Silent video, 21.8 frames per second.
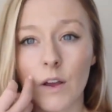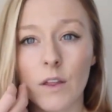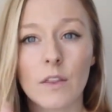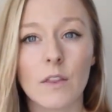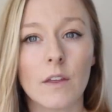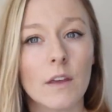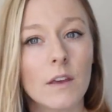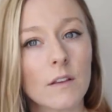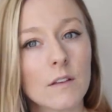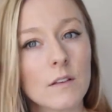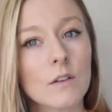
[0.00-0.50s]
I
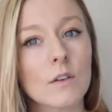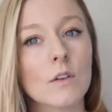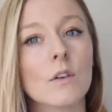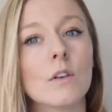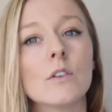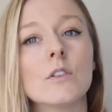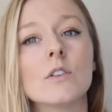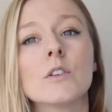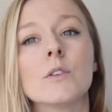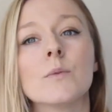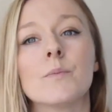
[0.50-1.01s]
think it's a
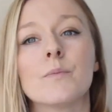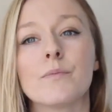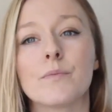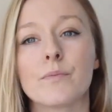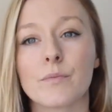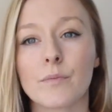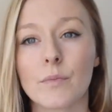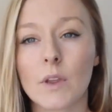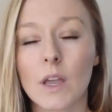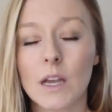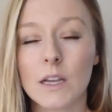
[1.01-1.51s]

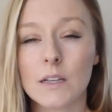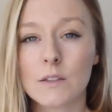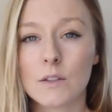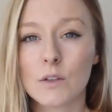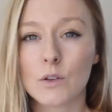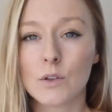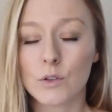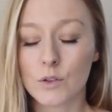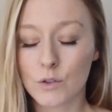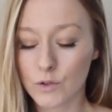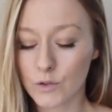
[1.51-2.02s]

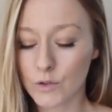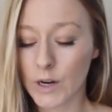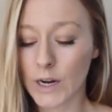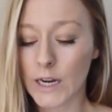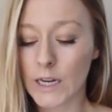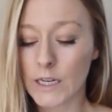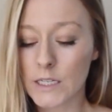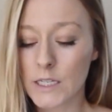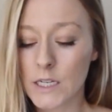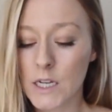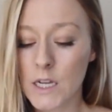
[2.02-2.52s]
good
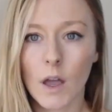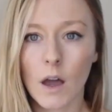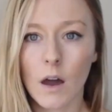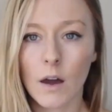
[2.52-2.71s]
trade.